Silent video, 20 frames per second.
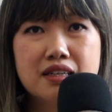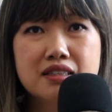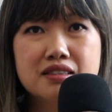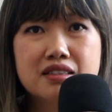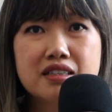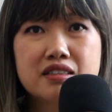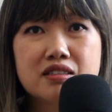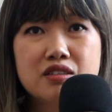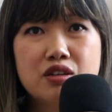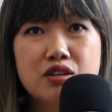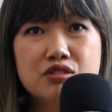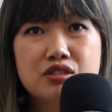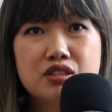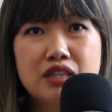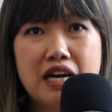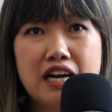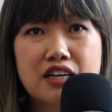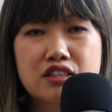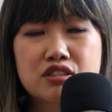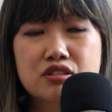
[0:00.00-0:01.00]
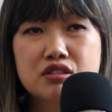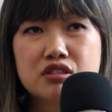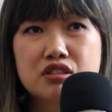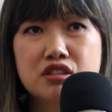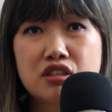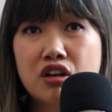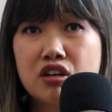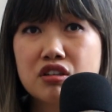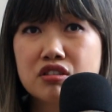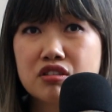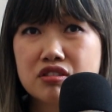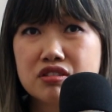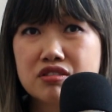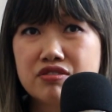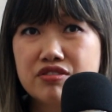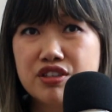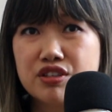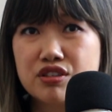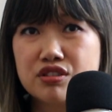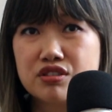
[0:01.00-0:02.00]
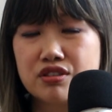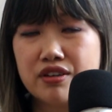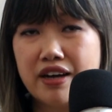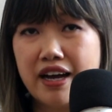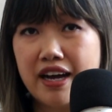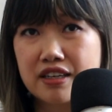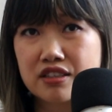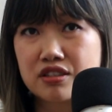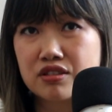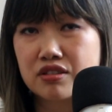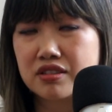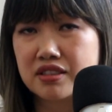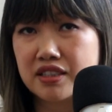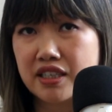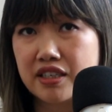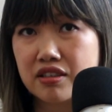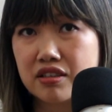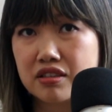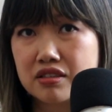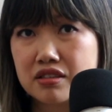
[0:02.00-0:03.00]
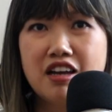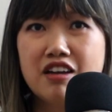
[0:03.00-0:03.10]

let alone to actually turn those views to actual sales.